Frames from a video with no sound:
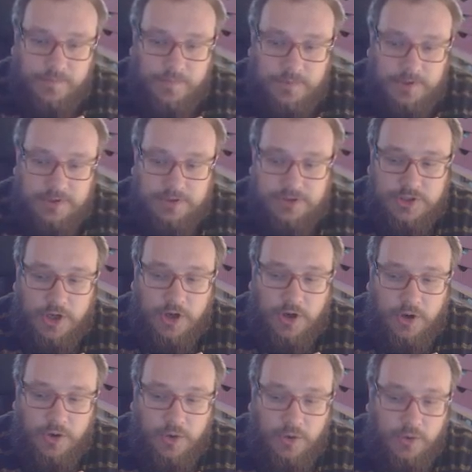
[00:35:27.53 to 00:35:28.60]

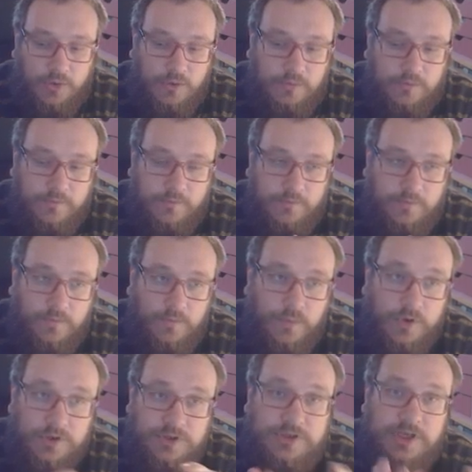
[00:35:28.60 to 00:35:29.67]
So
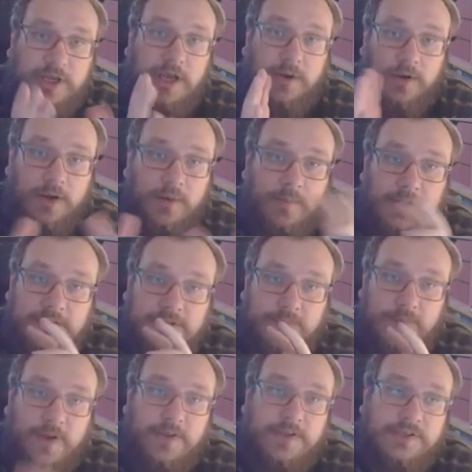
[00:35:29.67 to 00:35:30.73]
we'll see. I'm going to build some
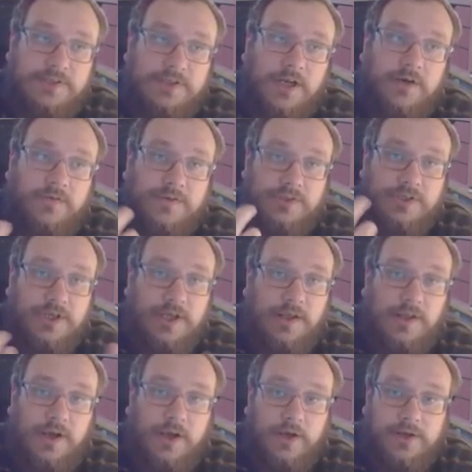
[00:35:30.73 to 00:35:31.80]
other stuff and see how
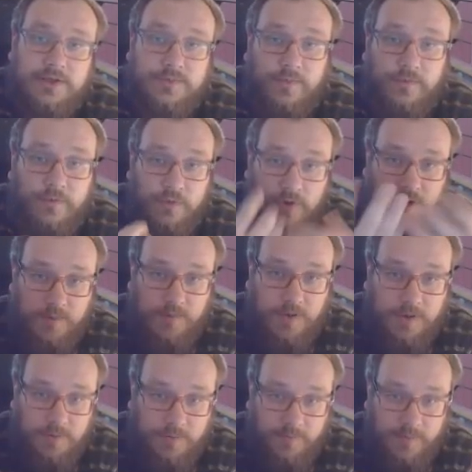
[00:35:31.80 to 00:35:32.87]
that goes before
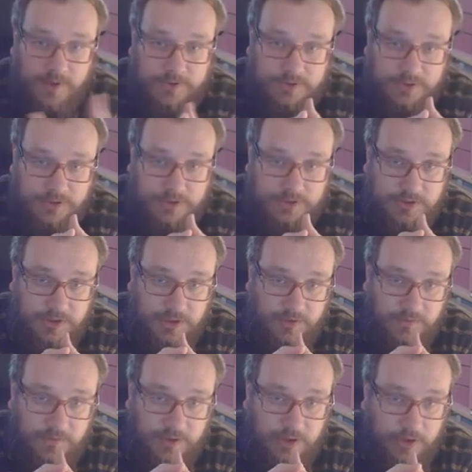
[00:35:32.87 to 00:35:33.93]
coming back to this and like
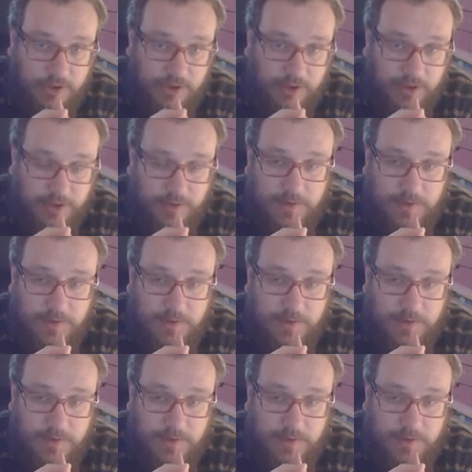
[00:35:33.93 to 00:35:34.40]
really looking at it.